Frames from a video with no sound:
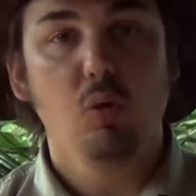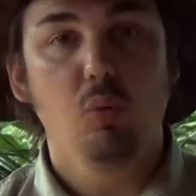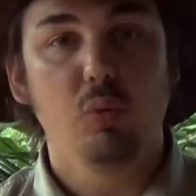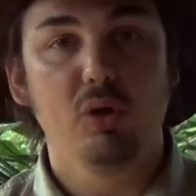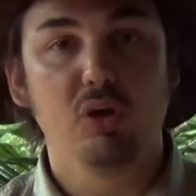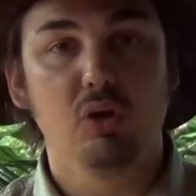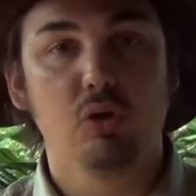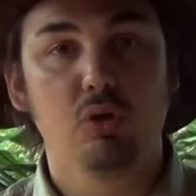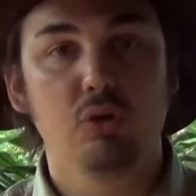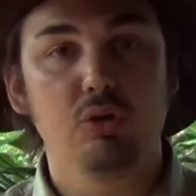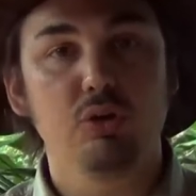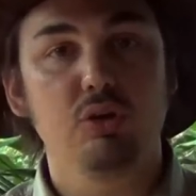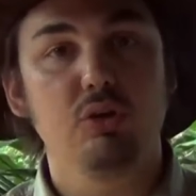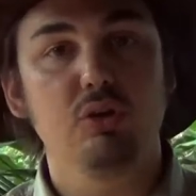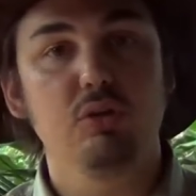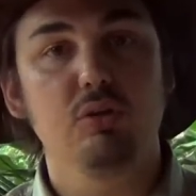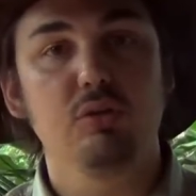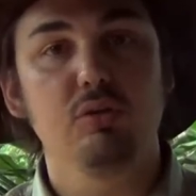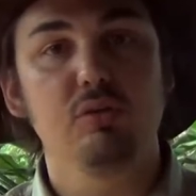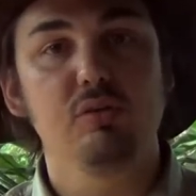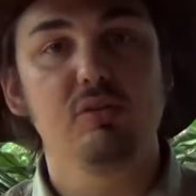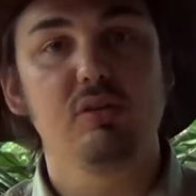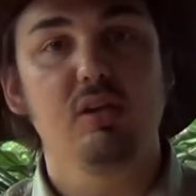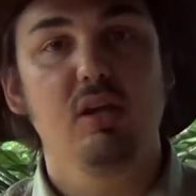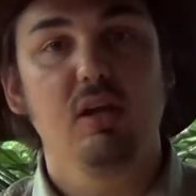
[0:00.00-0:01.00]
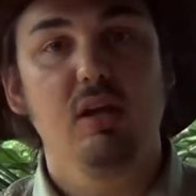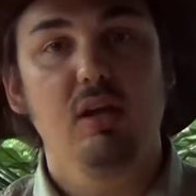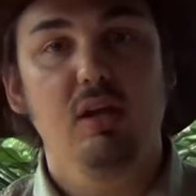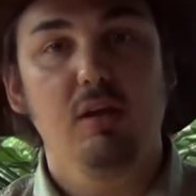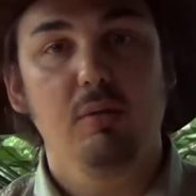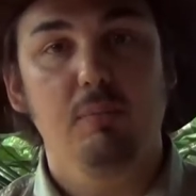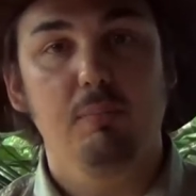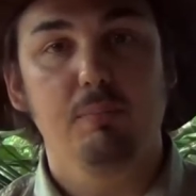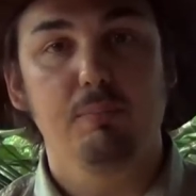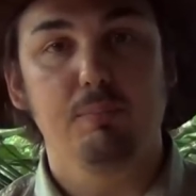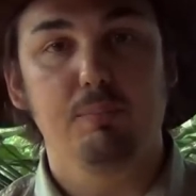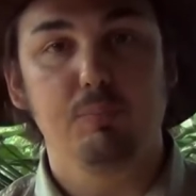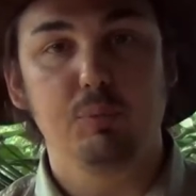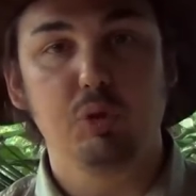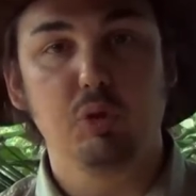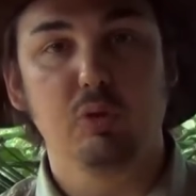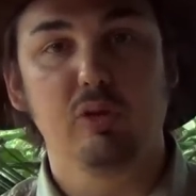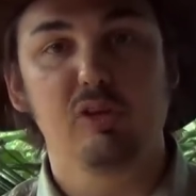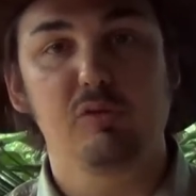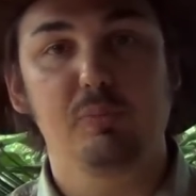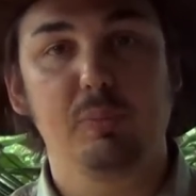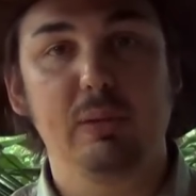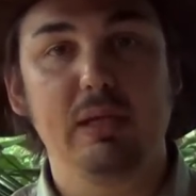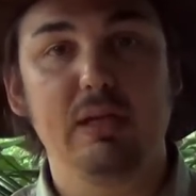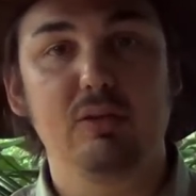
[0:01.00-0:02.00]
We all use U
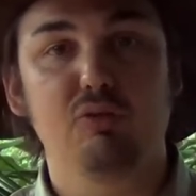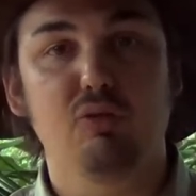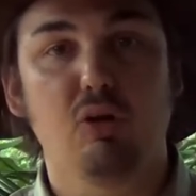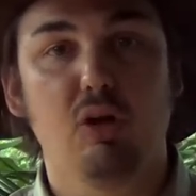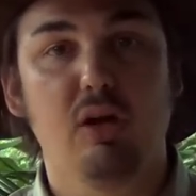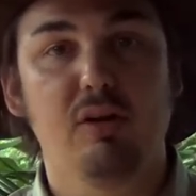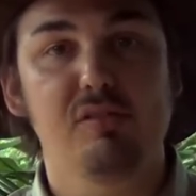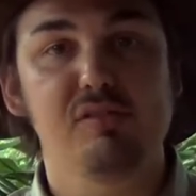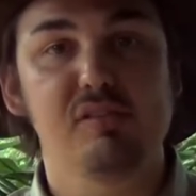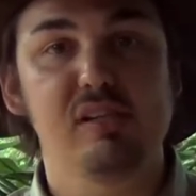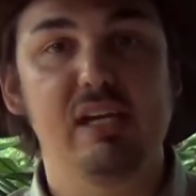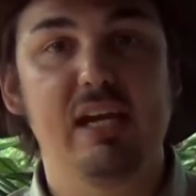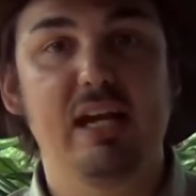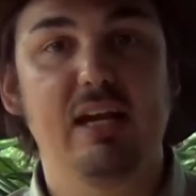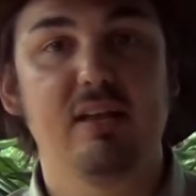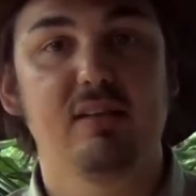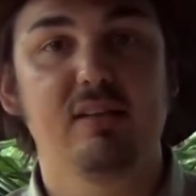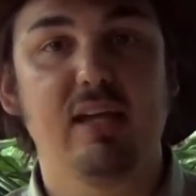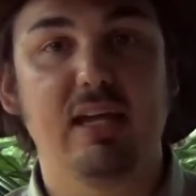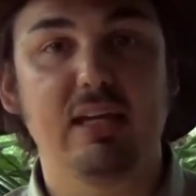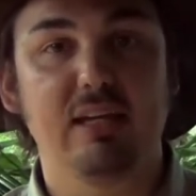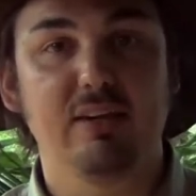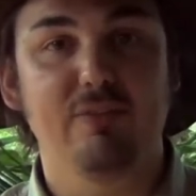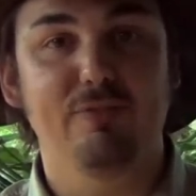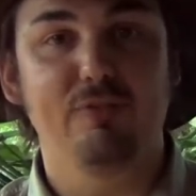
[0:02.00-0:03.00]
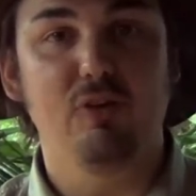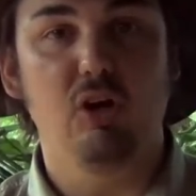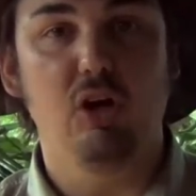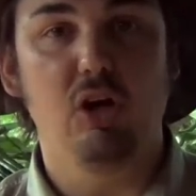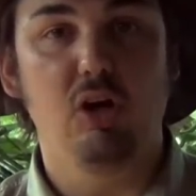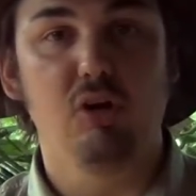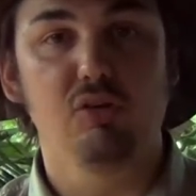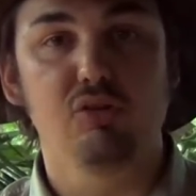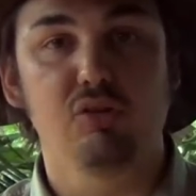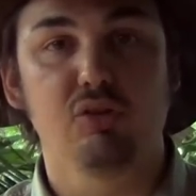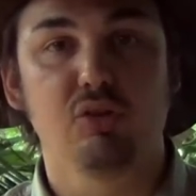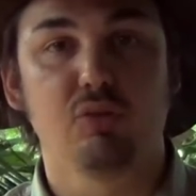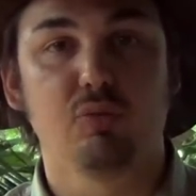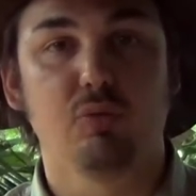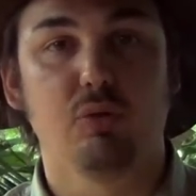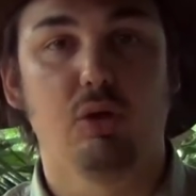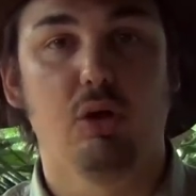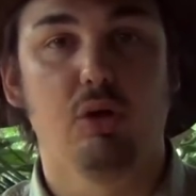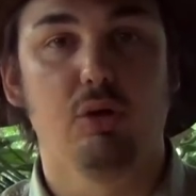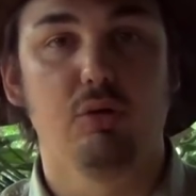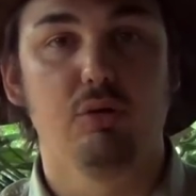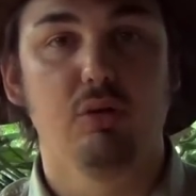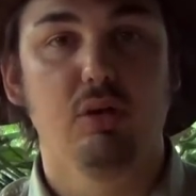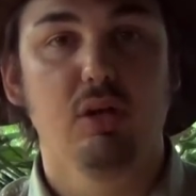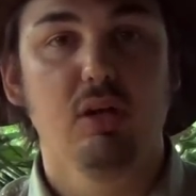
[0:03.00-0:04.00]
S B drives now to take your files on the
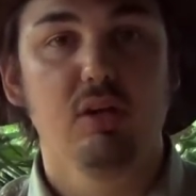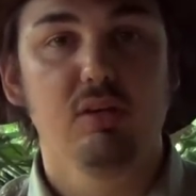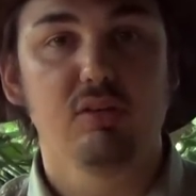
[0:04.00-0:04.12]
road,